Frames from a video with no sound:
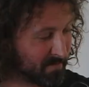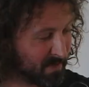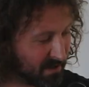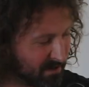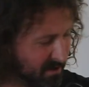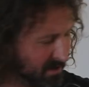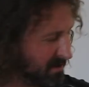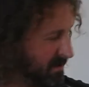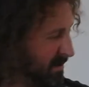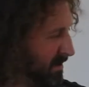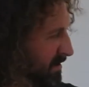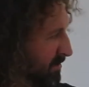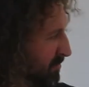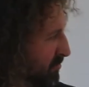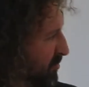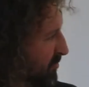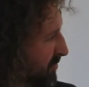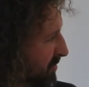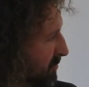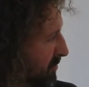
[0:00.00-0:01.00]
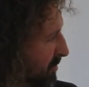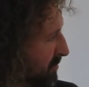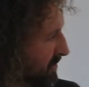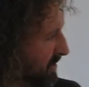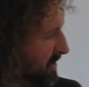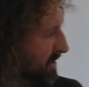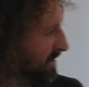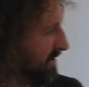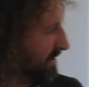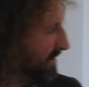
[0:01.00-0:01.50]
I think, yeah, the movie will
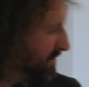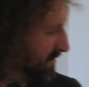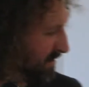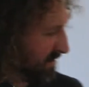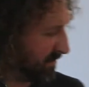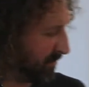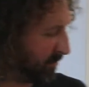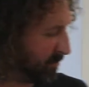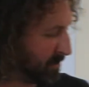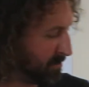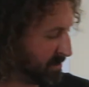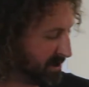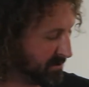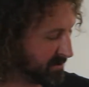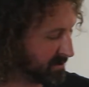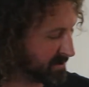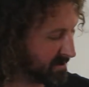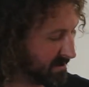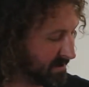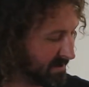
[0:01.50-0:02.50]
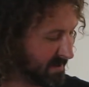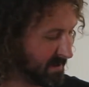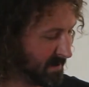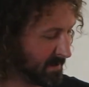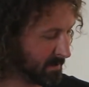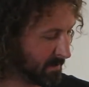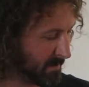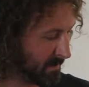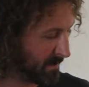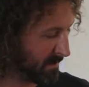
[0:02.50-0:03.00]
be, it's three minutes.
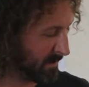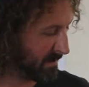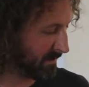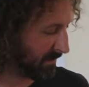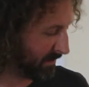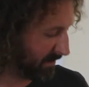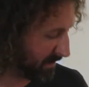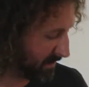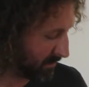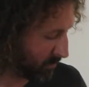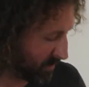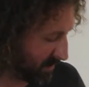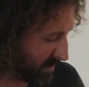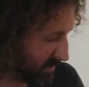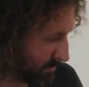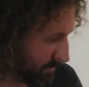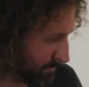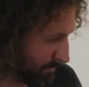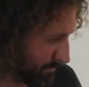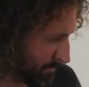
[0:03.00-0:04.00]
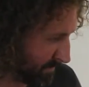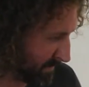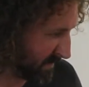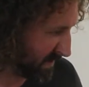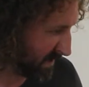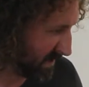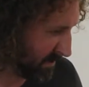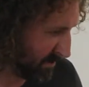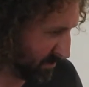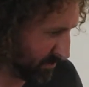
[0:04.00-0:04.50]
And I think we'll
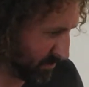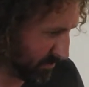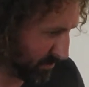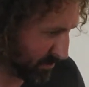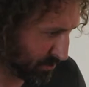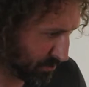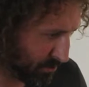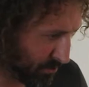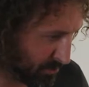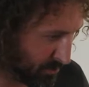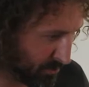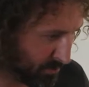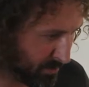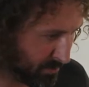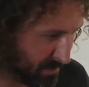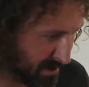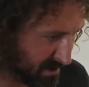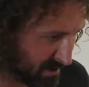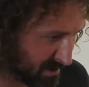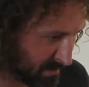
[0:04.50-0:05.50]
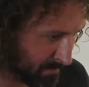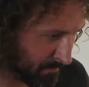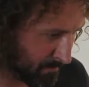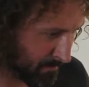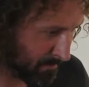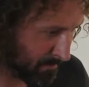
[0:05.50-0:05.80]
tell you, show you a bit.